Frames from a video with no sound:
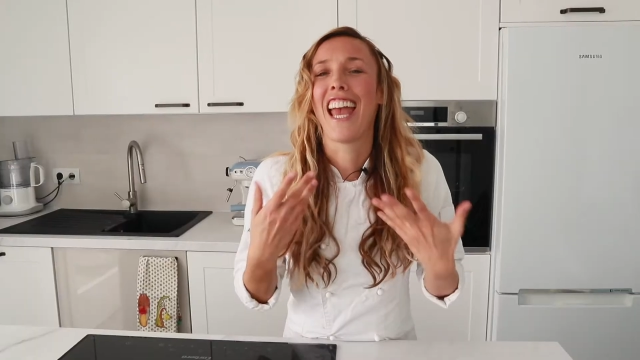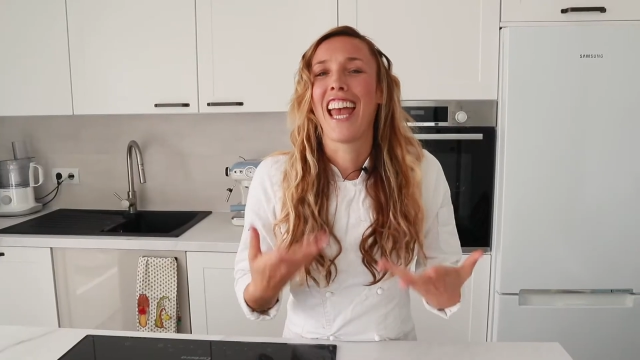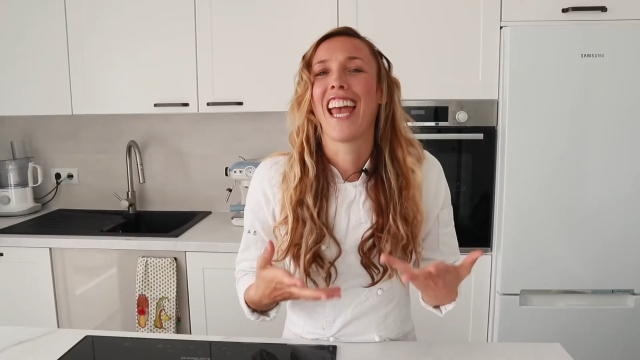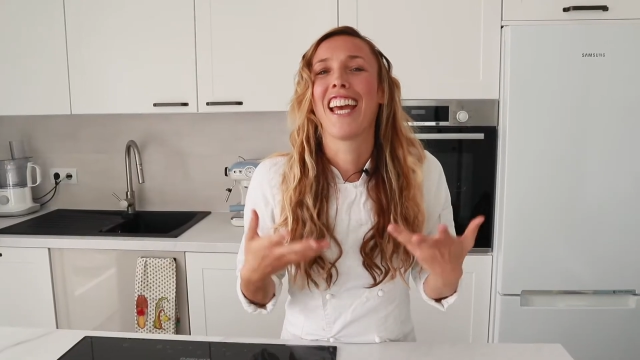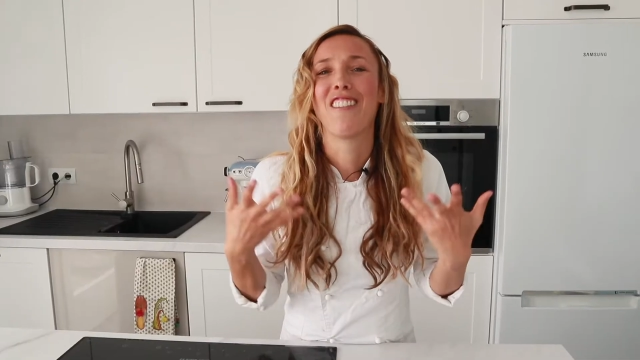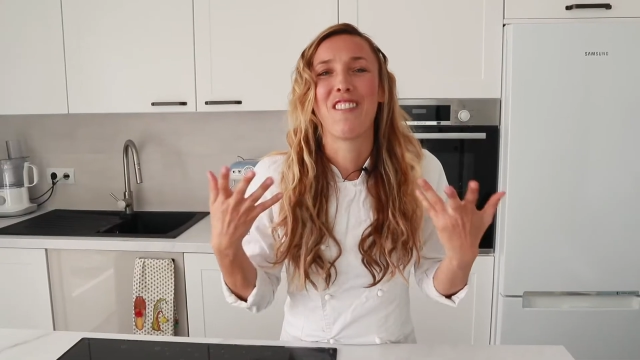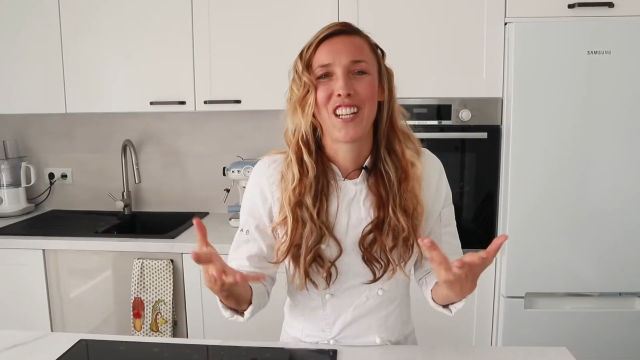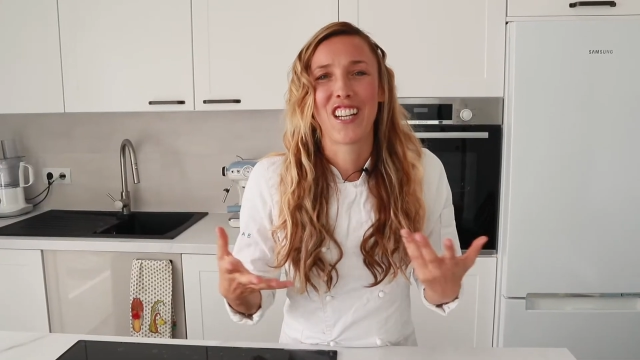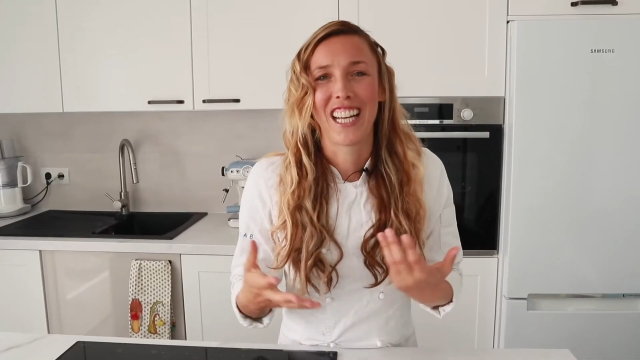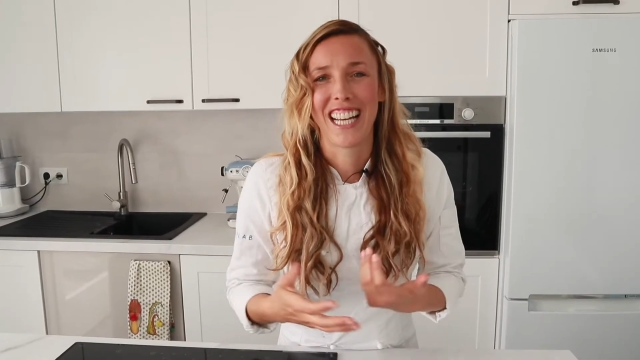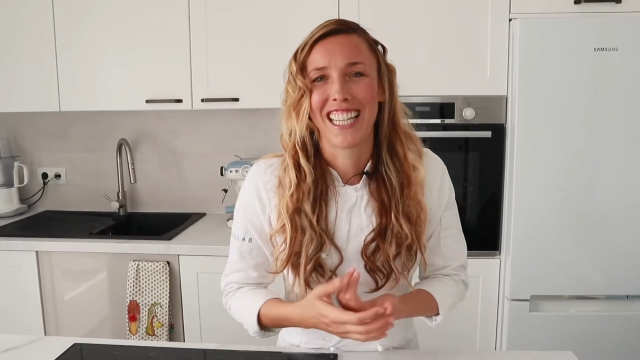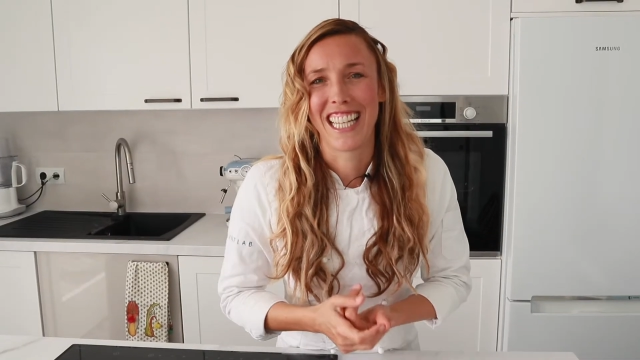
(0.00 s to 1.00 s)
and we're gonna
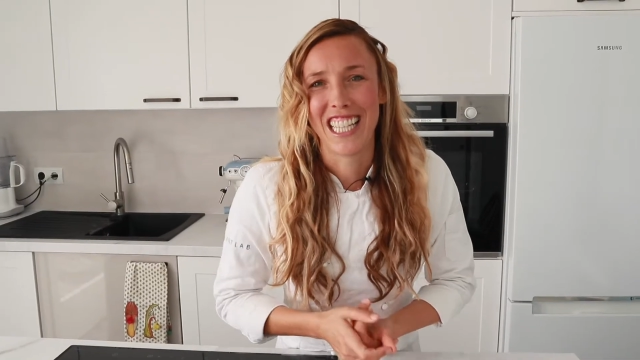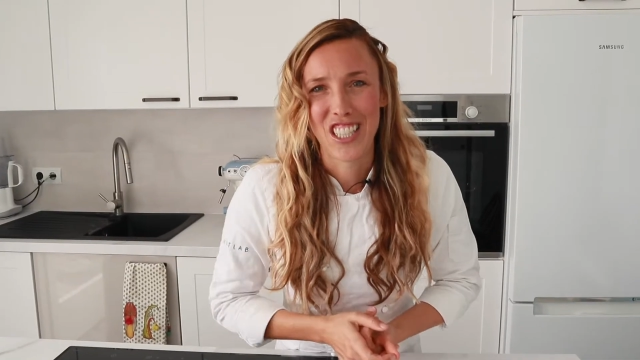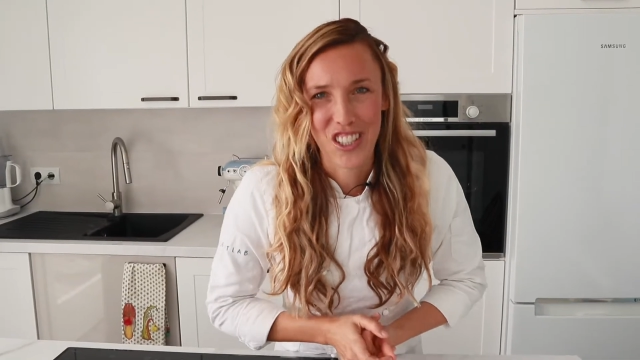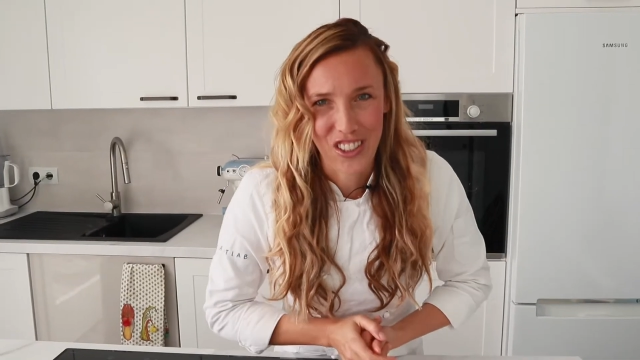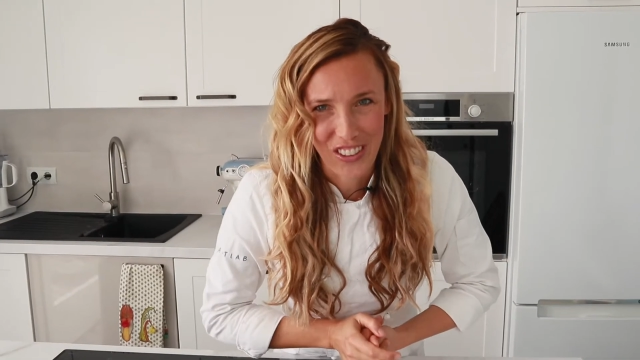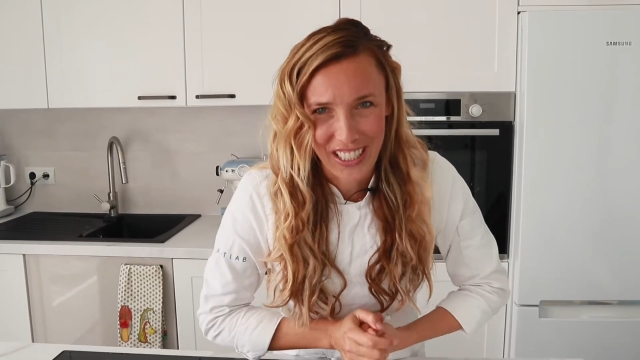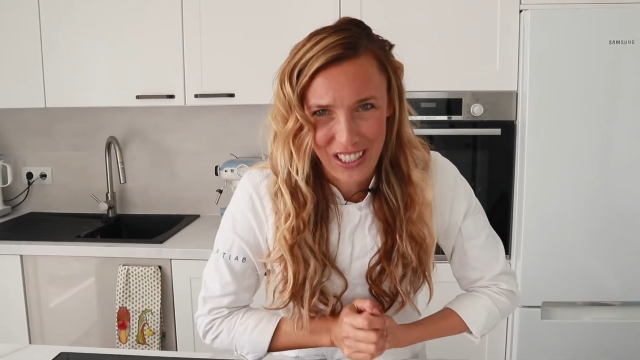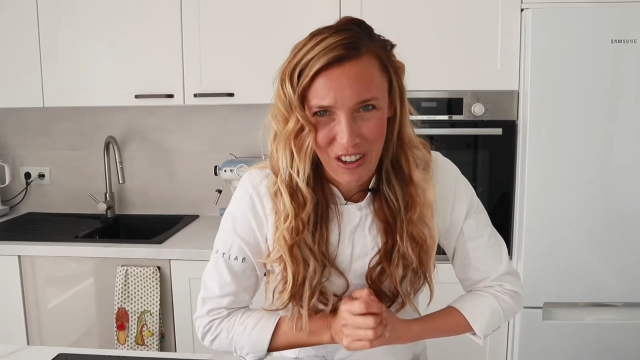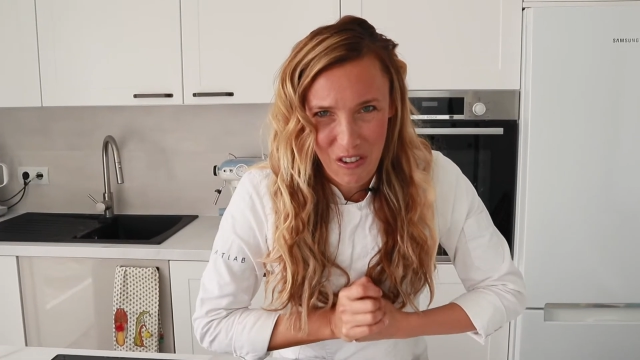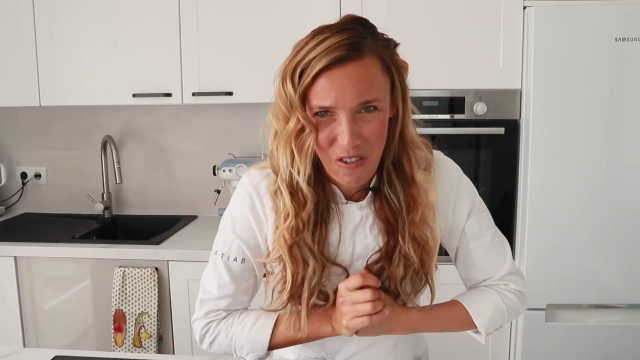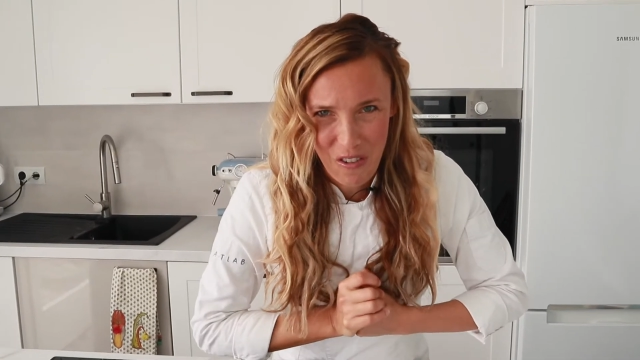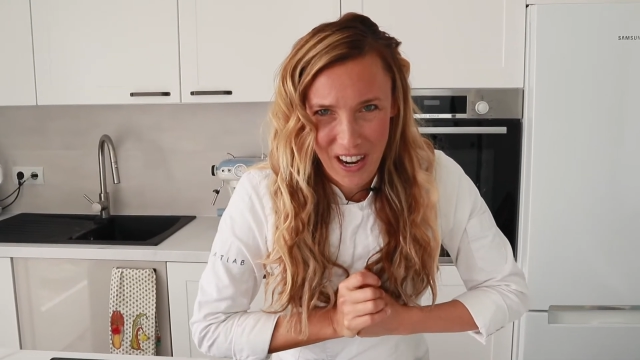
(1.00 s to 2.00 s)
get into it
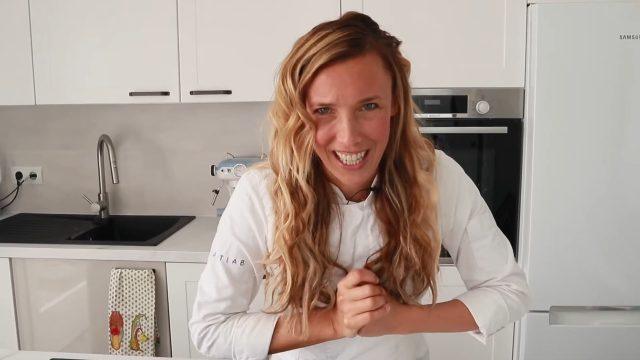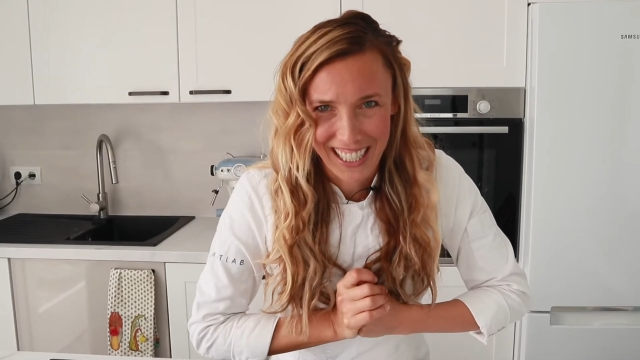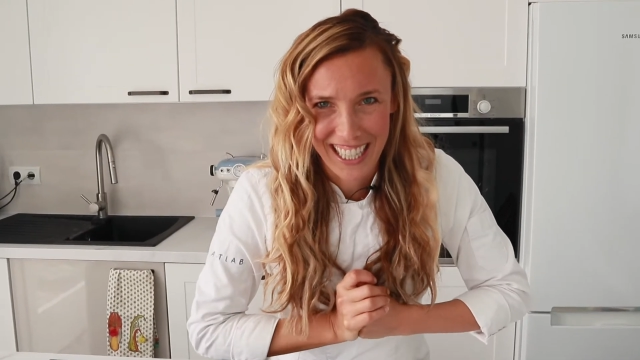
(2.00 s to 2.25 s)
right